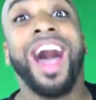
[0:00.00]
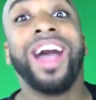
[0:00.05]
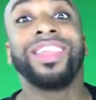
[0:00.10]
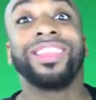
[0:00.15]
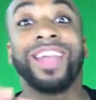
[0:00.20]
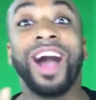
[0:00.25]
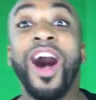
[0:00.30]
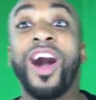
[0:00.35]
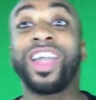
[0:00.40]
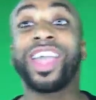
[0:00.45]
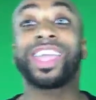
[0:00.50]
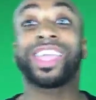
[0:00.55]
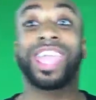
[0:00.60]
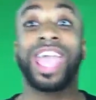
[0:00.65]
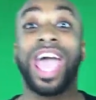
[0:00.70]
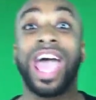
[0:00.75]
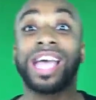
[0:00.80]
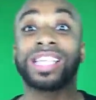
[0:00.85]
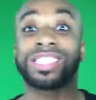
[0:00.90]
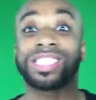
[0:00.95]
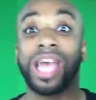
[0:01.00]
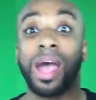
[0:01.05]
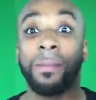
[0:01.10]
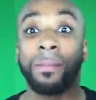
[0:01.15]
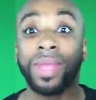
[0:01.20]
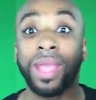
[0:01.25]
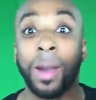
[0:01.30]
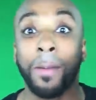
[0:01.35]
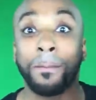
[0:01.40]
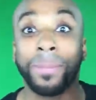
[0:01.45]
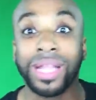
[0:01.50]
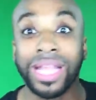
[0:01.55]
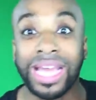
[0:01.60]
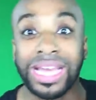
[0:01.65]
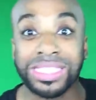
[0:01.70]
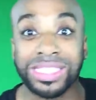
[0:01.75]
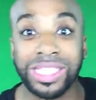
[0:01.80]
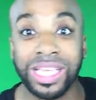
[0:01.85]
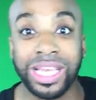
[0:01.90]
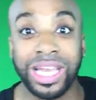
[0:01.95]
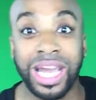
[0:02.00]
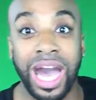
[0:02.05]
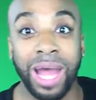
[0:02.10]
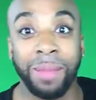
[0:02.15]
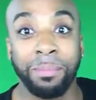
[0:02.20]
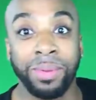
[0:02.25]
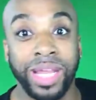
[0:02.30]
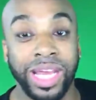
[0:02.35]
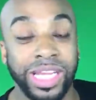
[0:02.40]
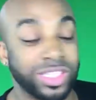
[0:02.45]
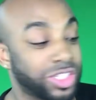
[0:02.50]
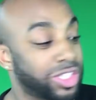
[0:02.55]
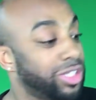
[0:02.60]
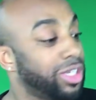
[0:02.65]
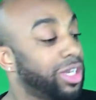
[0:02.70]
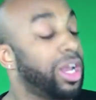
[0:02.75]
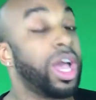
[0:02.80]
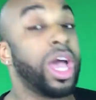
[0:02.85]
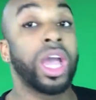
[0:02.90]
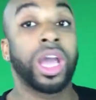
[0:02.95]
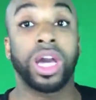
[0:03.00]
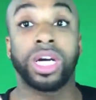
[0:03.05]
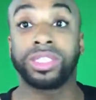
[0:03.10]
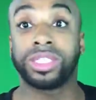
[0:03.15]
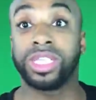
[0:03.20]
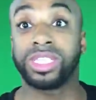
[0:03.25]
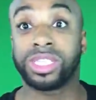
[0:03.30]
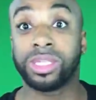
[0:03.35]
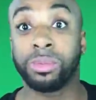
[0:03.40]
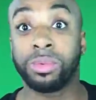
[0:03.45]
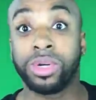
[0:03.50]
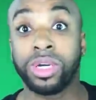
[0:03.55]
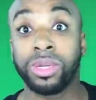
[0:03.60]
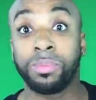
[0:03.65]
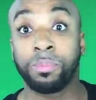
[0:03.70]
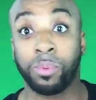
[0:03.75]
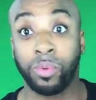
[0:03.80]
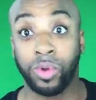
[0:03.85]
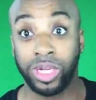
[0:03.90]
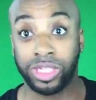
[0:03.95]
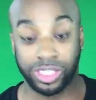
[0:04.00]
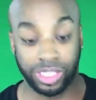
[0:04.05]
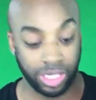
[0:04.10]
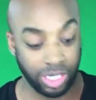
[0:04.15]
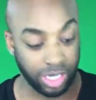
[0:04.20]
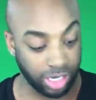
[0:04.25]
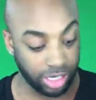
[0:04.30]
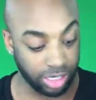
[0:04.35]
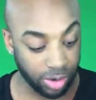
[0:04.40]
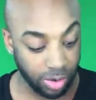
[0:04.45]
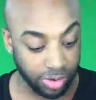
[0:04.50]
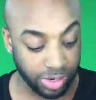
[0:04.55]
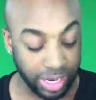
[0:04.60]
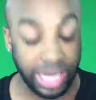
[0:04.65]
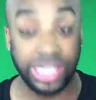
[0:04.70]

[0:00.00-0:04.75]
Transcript: Y'all can cash out me a blessing. God bless you, because there's some good preaching here. You okay?